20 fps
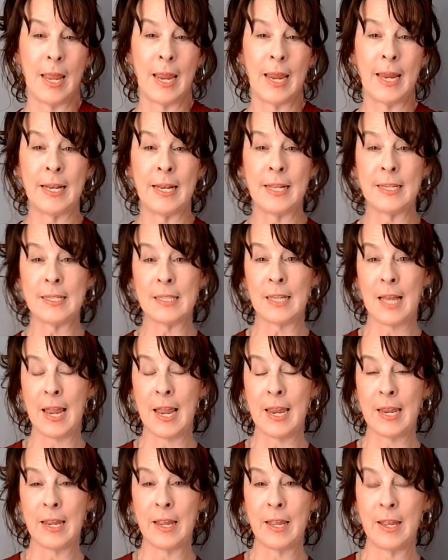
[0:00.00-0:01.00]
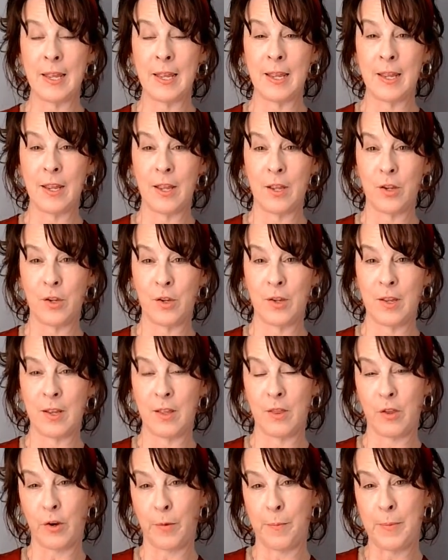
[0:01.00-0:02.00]
And it's like
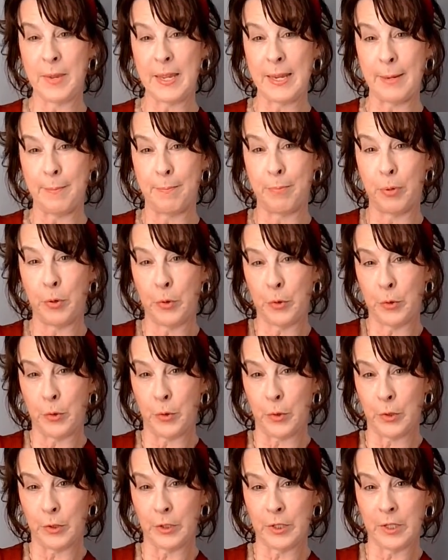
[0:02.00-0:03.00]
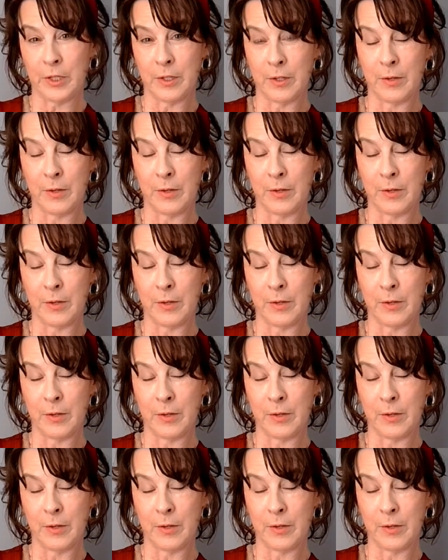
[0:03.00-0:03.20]
they're being pulled.